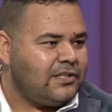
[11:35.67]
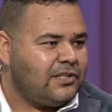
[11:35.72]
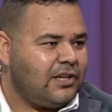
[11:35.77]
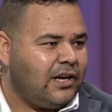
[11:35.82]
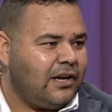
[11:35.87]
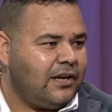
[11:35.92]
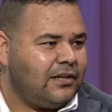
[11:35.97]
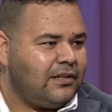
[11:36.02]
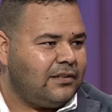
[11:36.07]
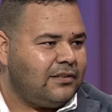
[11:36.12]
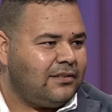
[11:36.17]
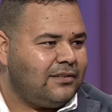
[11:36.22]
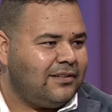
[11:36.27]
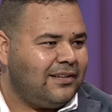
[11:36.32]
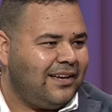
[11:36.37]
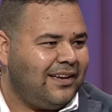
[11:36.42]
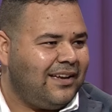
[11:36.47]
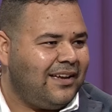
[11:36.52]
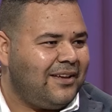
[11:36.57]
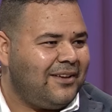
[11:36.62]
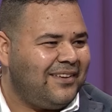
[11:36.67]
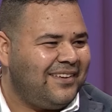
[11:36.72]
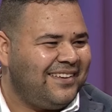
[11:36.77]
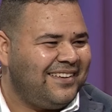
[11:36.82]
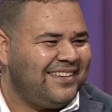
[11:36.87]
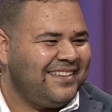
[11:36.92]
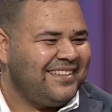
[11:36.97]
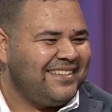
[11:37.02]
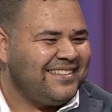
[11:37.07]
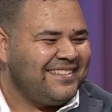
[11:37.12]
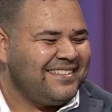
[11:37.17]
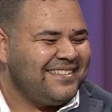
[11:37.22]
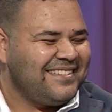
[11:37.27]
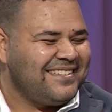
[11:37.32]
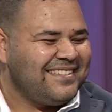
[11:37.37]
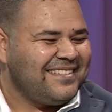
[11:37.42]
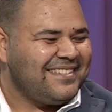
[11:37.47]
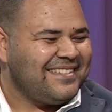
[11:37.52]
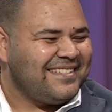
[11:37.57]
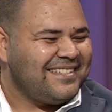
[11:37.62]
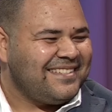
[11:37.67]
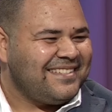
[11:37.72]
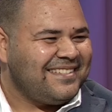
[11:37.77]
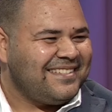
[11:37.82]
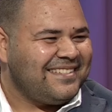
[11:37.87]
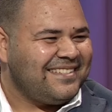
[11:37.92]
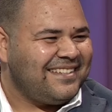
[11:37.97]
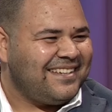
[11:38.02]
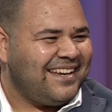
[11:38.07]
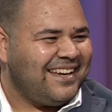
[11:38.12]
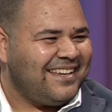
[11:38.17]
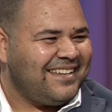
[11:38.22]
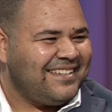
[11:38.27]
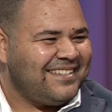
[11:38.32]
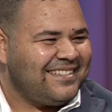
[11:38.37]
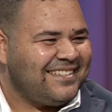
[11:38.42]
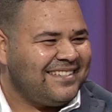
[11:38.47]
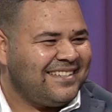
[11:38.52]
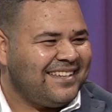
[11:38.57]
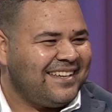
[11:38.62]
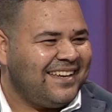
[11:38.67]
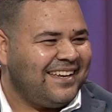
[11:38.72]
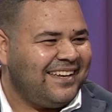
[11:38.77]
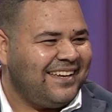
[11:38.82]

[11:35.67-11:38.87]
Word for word: I started. Uh, three wives.